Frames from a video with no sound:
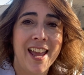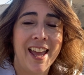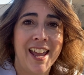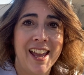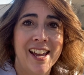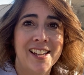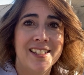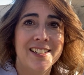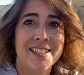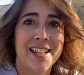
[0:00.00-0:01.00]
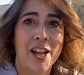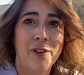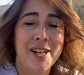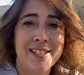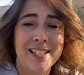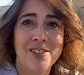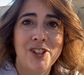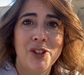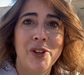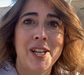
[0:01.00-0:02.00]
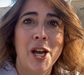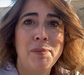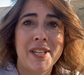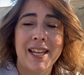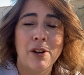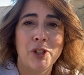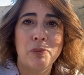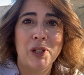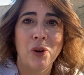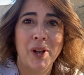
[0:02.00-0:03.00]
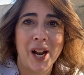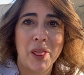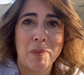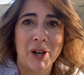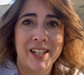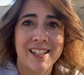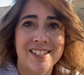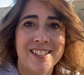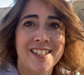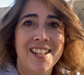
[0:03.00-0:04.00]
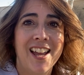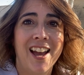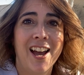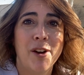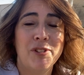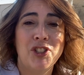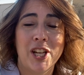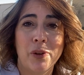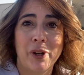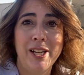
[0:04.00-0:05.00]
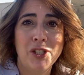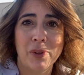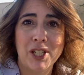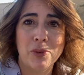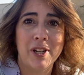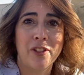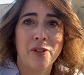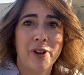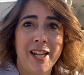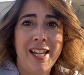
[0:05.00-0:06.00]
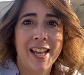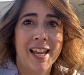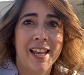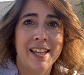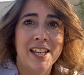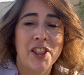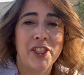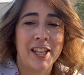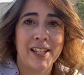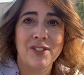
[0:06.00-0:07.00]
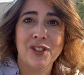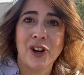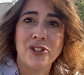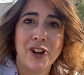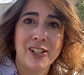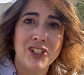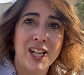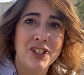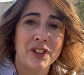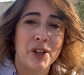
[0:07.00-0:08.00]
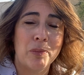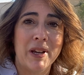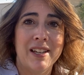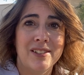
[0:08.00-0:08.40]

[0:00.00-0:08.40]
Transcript: And I wanted to give you an update on what's been going on in the market. It's January 2023 and things are starting to change a little bit.